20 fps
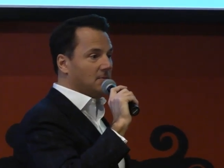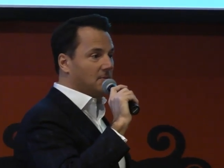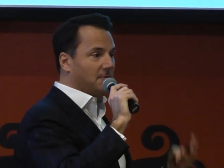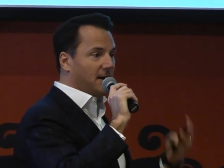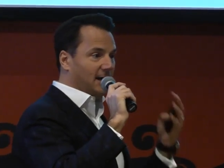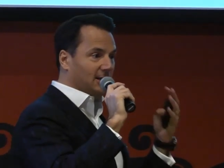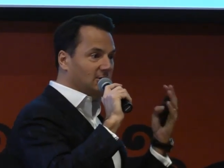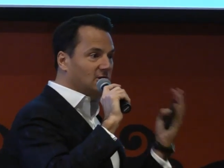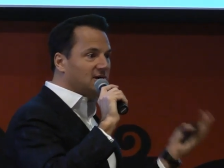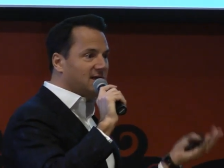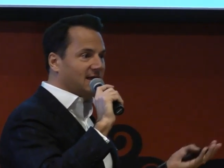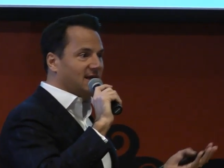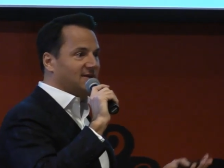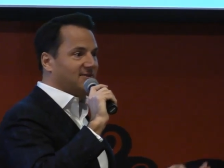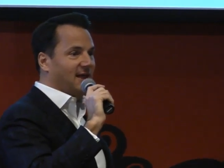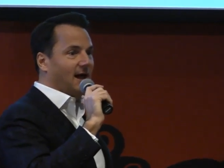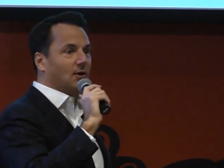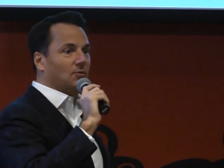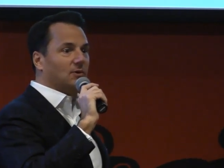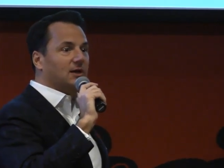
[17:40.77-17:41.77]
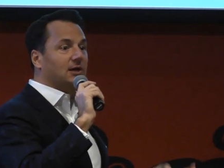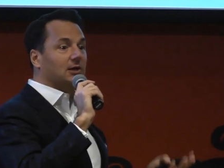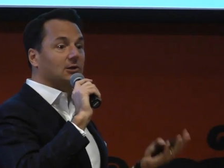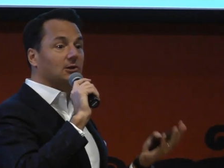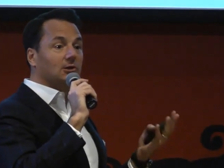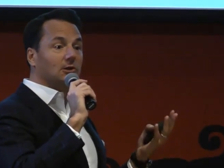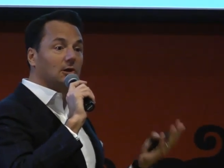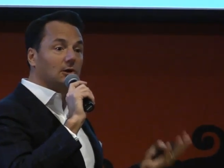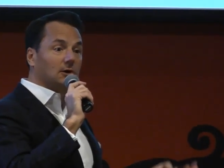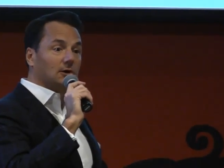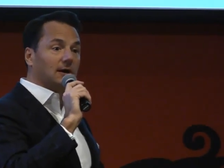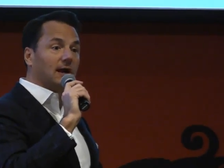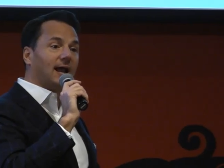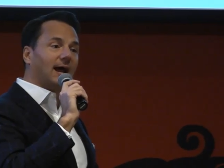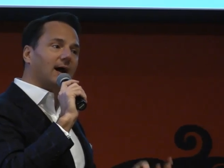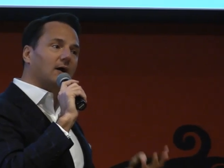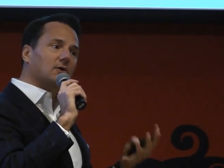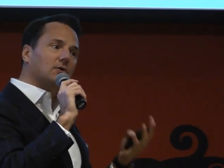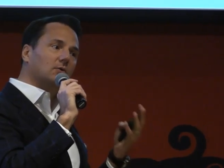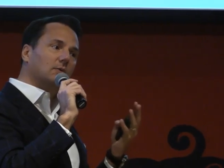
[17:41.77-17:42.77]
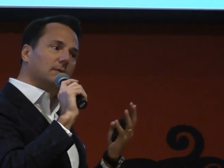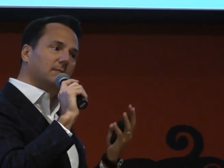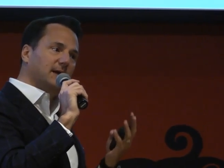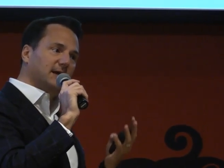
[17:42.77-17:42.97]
But by looking at that, we can learn how can we